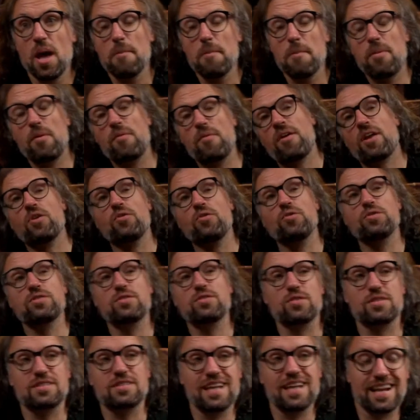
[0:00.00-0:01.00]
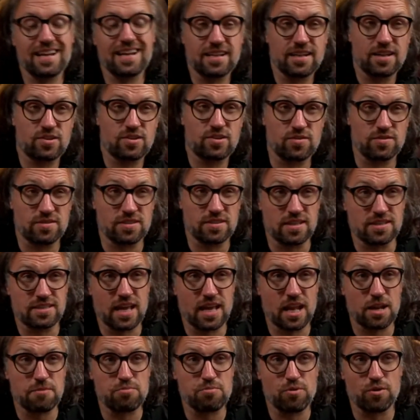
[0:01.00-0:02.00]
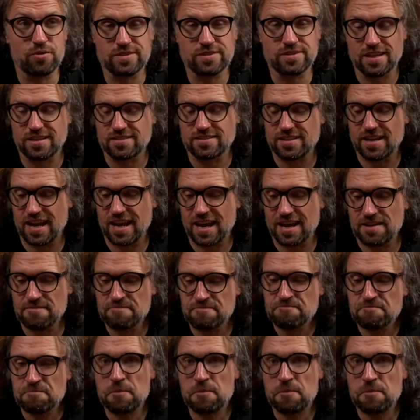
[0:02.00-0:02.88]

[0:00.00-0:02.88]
But we've had all sorts of technical issues in the setup process today.